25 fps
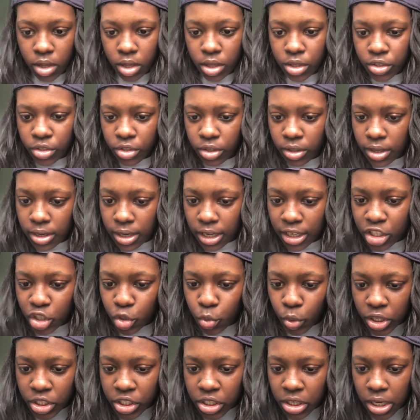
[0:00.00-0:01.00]
So the next
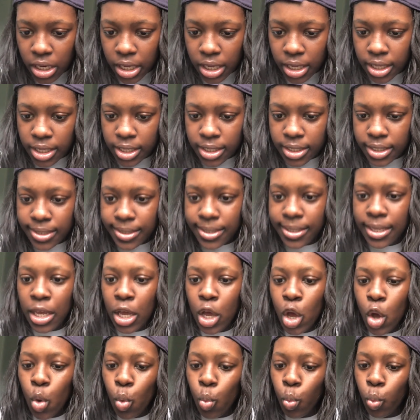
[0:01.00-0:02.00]
question is,
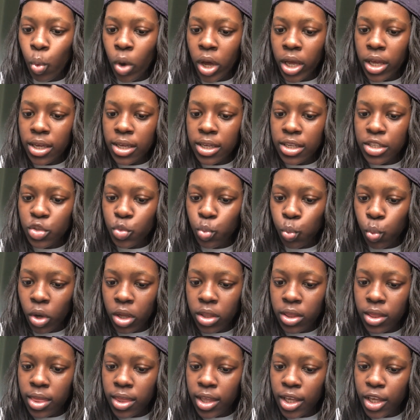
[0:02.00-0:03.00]
what is
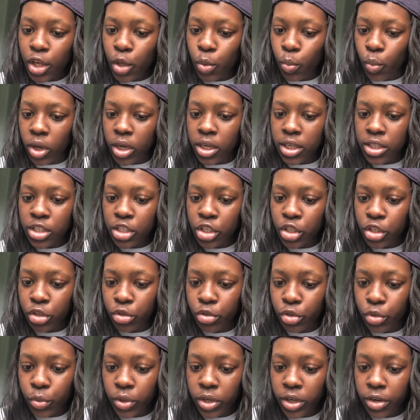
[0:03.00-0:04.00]
one thing you wanted to do
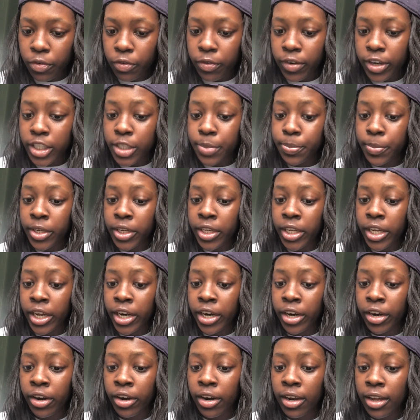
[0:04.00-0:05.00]
during your freshman
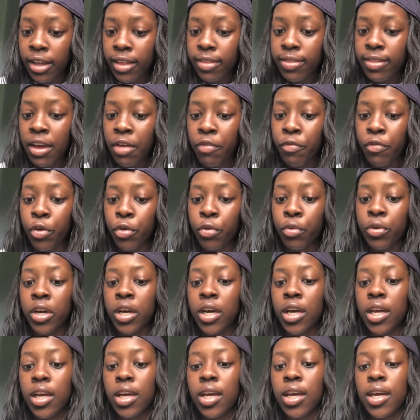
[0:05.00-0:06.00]
year that
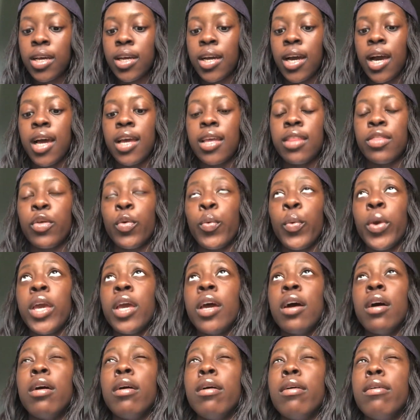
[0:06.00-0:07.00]
Rona got in the way
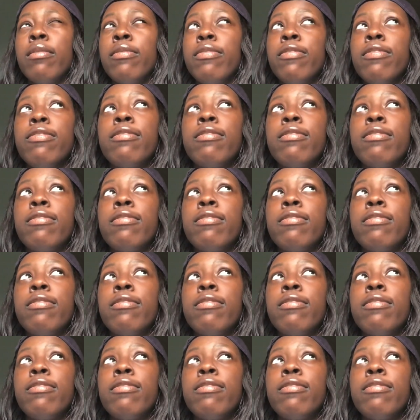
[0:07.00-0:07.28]
of?